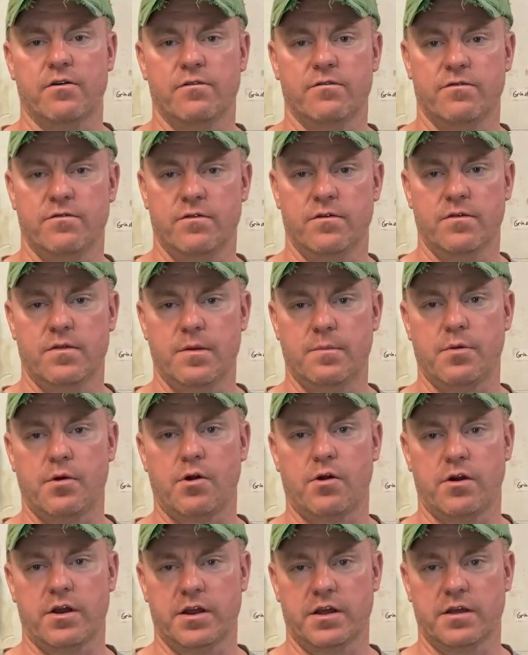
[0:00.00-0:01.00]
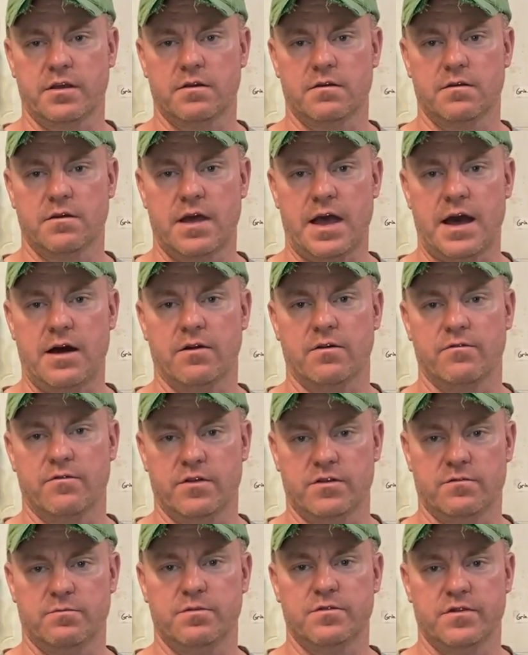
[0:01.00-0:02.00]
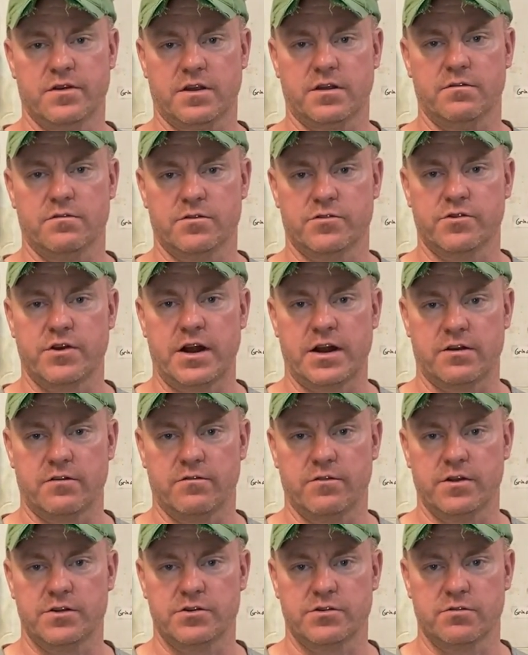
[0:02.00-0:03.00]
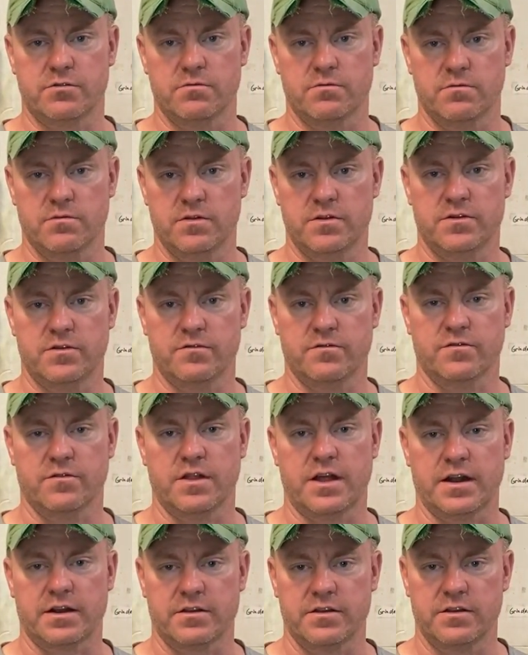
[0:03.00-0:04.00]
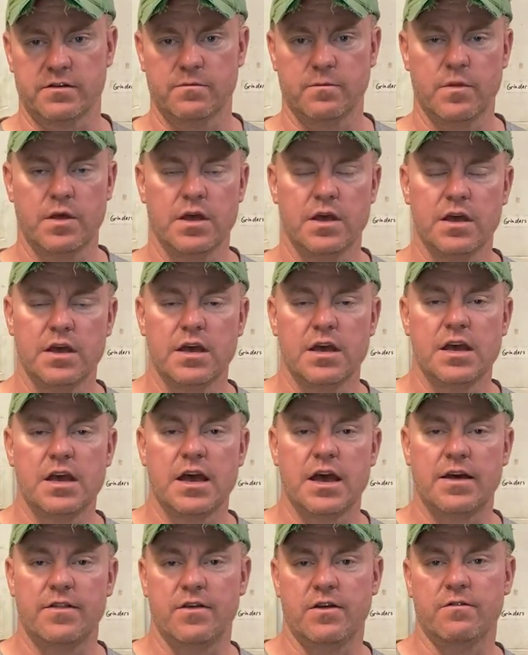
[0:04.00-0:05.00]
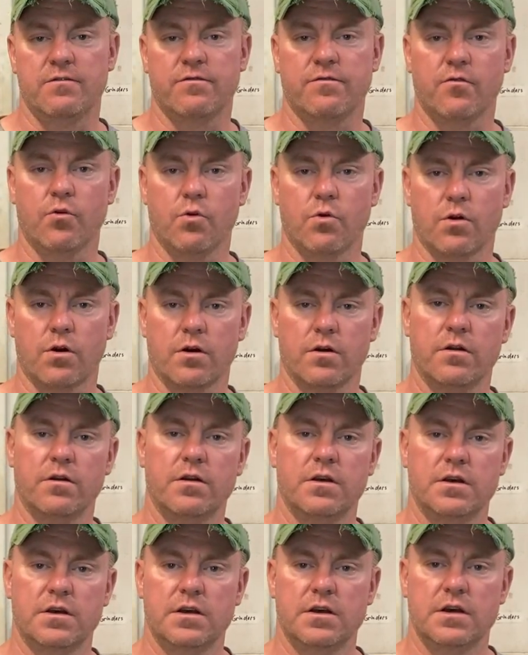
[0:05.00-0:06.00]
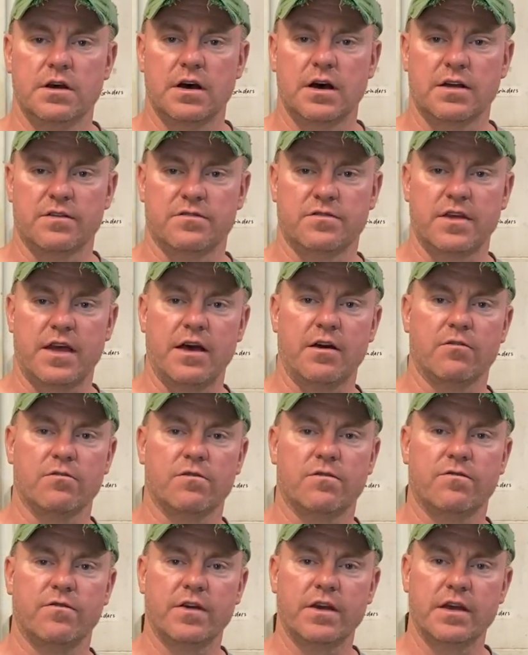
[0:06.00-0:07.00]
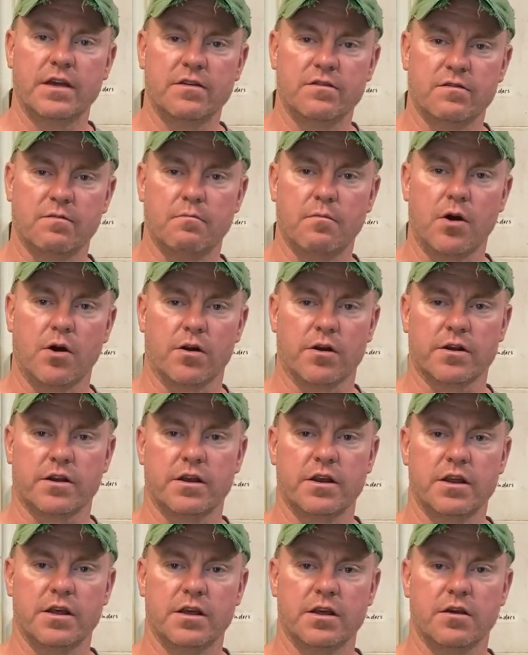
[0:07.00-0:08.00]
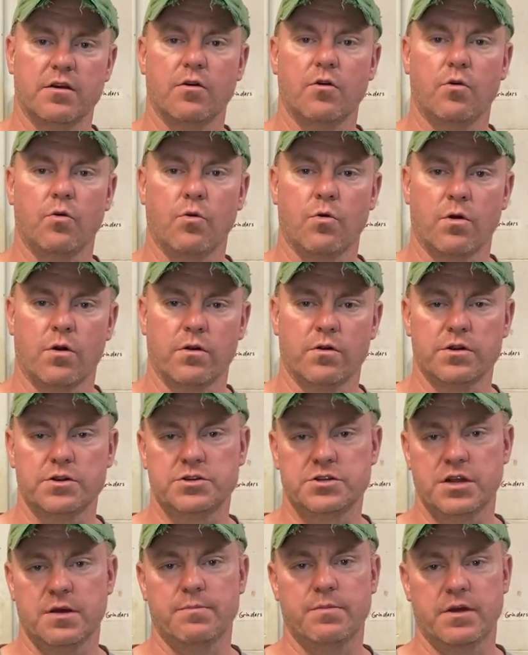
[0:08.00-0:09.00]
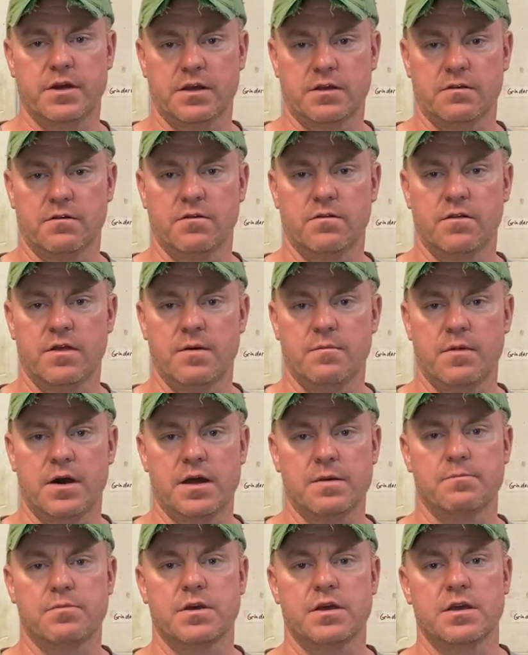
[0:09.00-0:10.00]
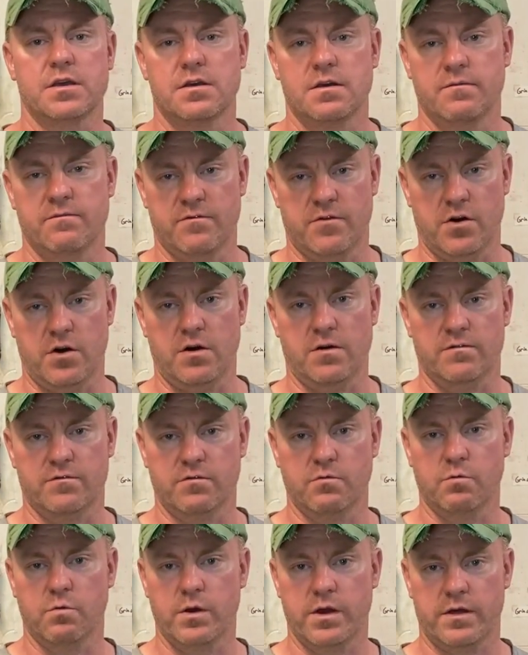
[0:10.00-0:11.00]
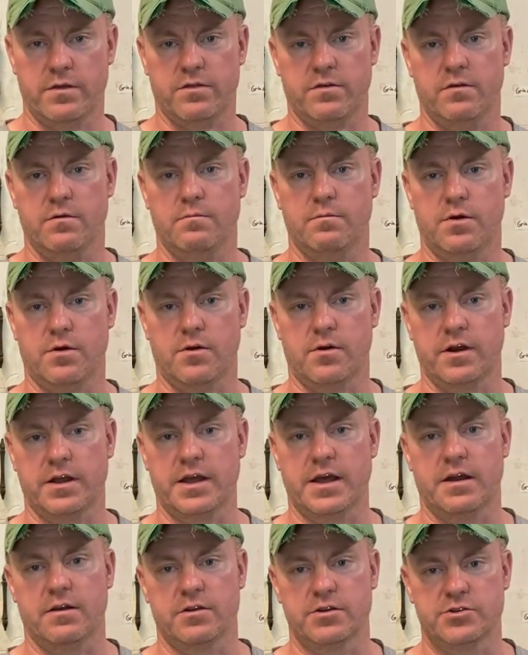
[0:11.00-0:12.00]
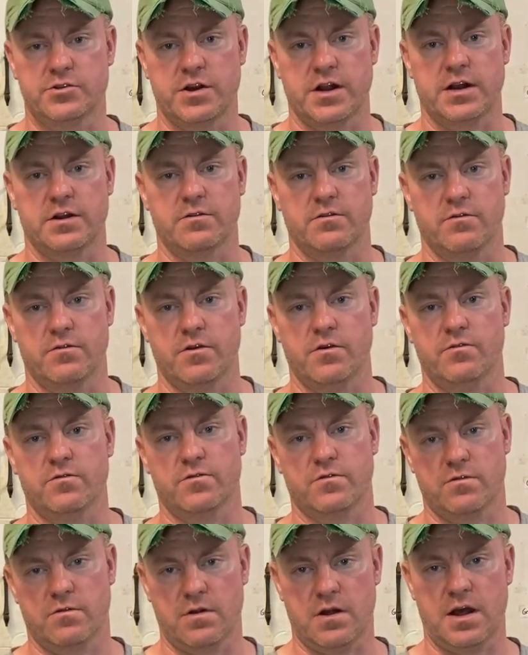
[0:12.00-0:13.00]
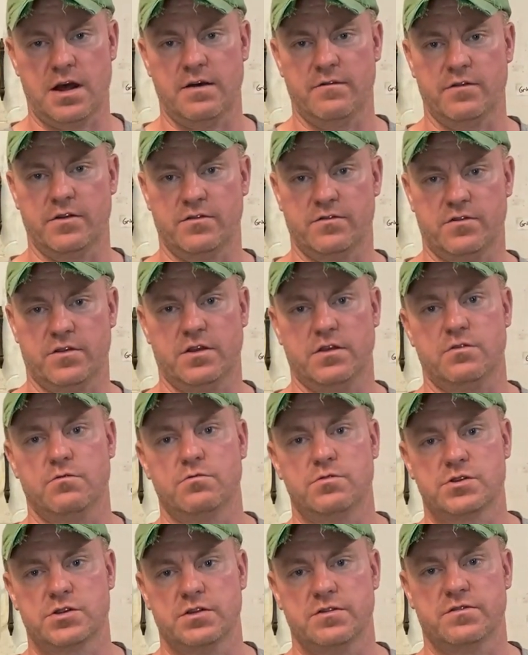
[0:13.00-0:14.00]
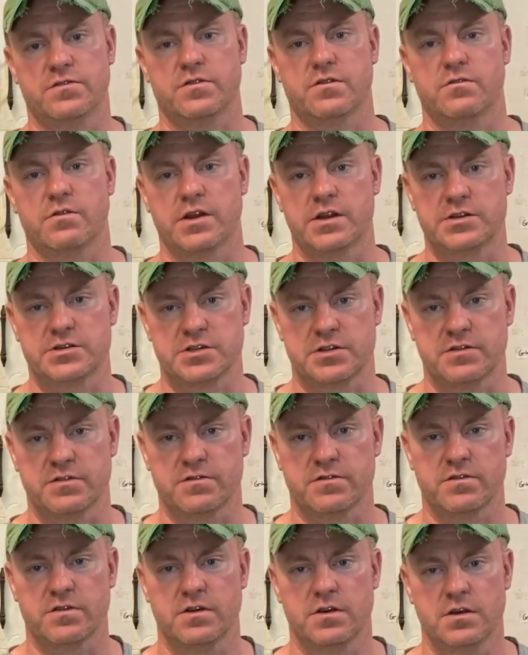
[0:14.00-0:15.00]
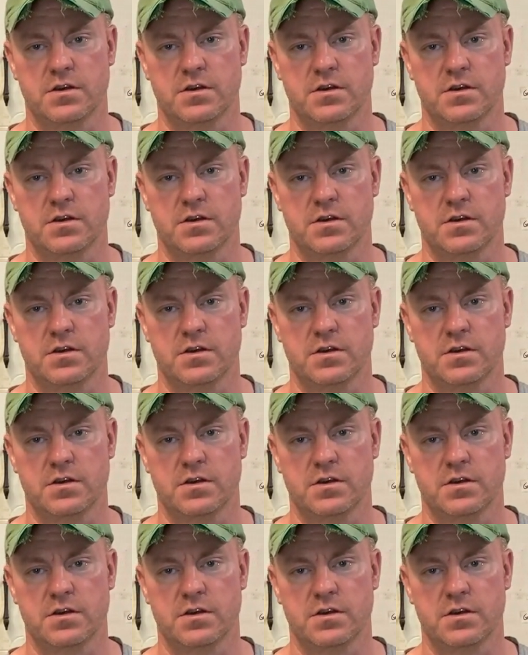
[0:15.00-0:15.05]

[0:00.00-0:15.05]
of the parting out of this particular tractor that you selected? And then 4, sales fees, marketing, or shipping that might be involved with parting out a tractor. Those are obviously huge considerations.